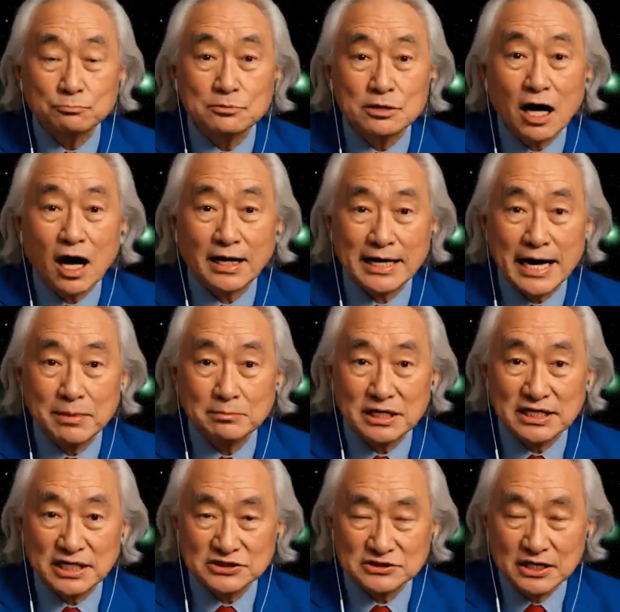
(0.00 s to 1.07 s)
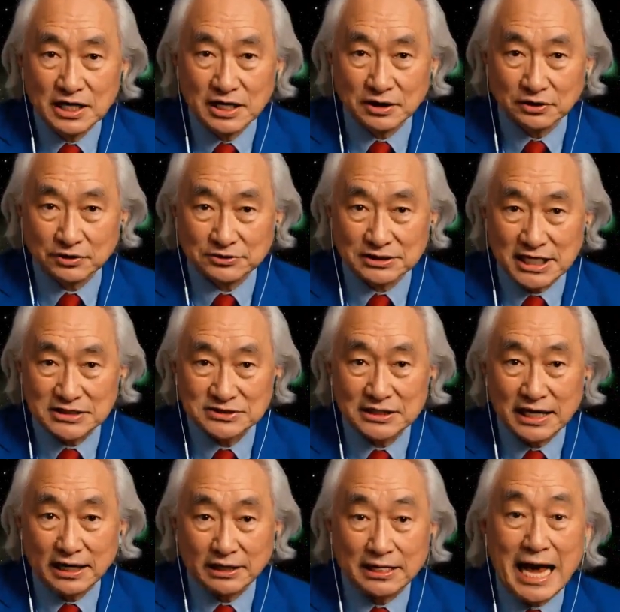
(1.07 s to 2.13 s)
So a couple of things to note
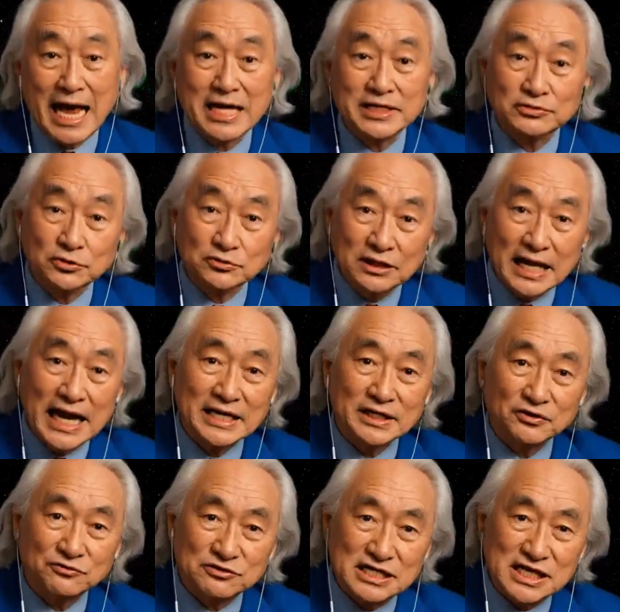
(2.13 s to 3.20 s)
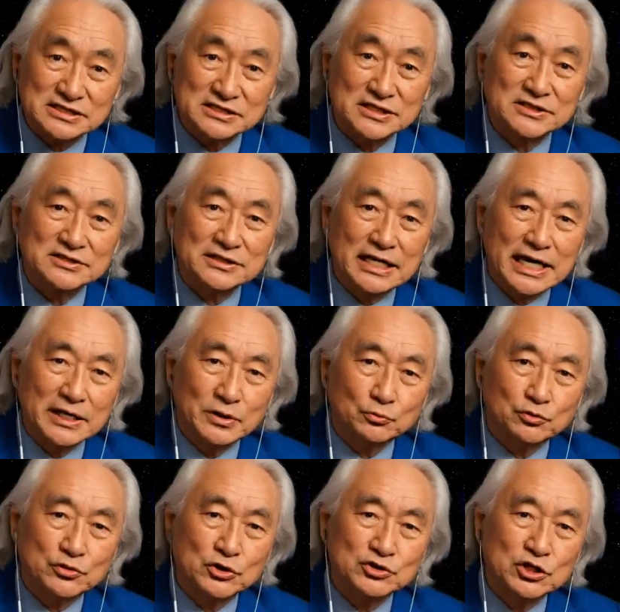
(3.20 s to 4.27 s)
here. One is that nickel and iron are
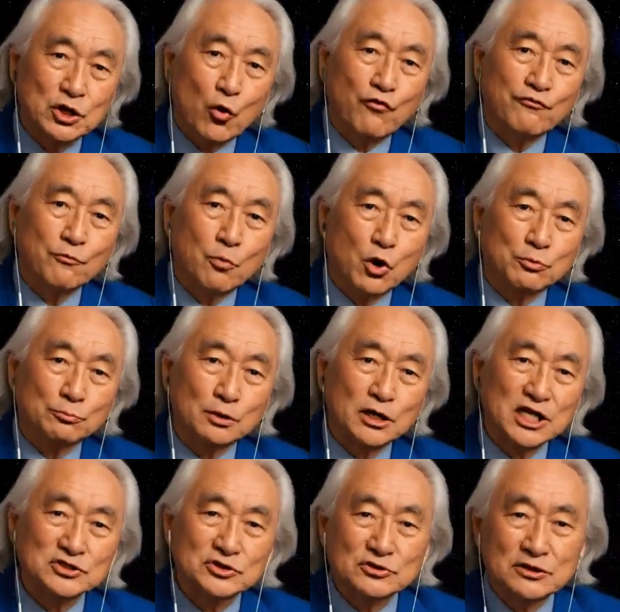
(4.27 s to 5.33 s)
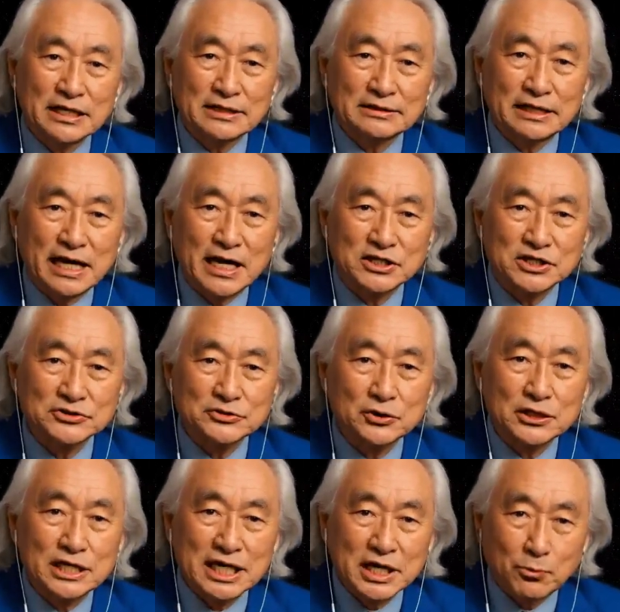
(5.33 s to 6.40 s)
pretty common in the universe because they are
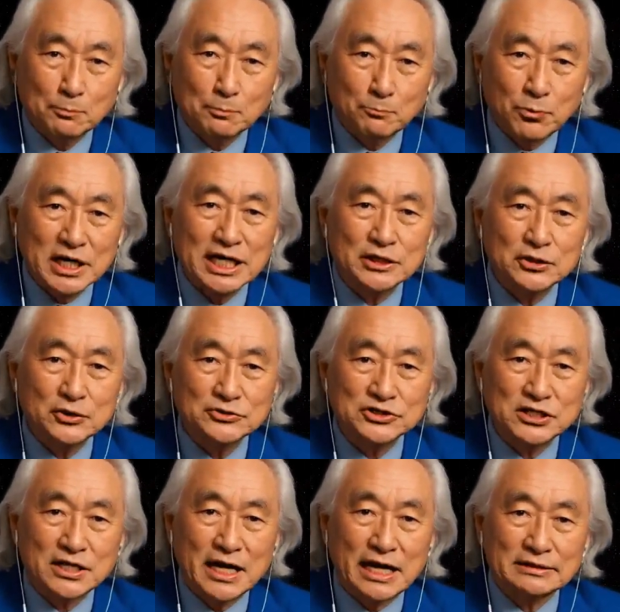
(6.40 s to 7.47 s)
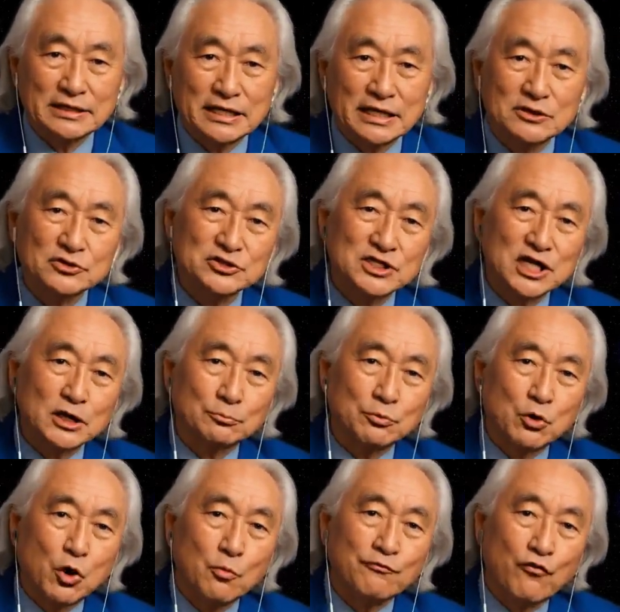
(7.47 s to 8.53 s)
formed inside the core of a dying star.